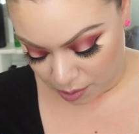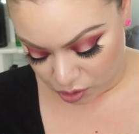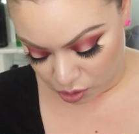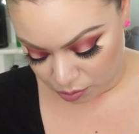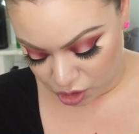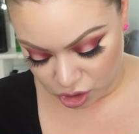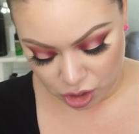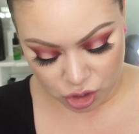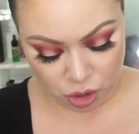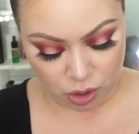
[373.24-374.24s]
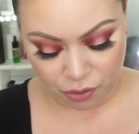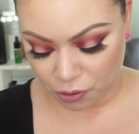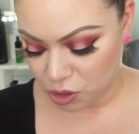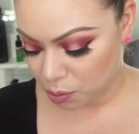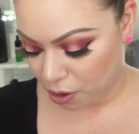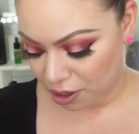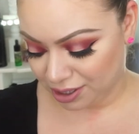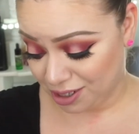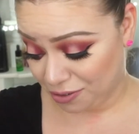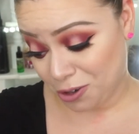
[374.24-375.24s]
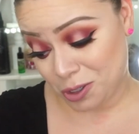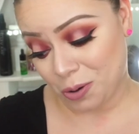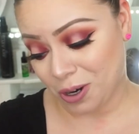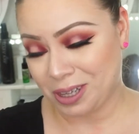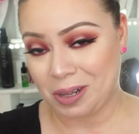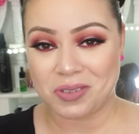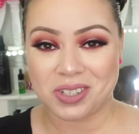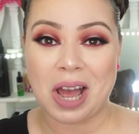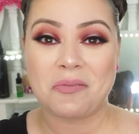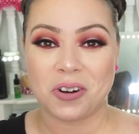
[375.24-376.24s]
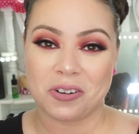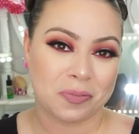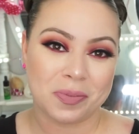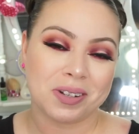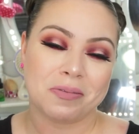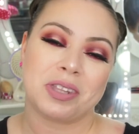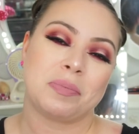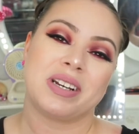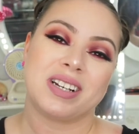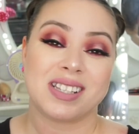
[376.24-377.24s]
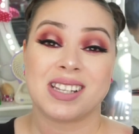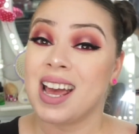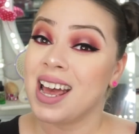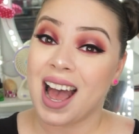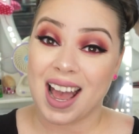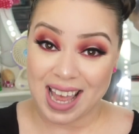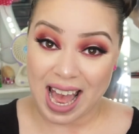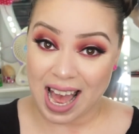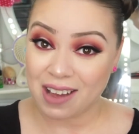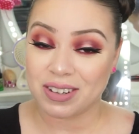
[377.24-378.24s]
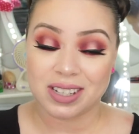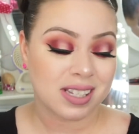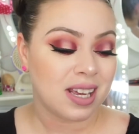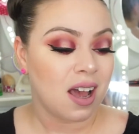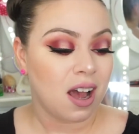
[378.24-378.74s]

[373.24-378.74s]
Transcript: So I'm just going to show you the first product. And the first product, I'm very familiar with it because I have it.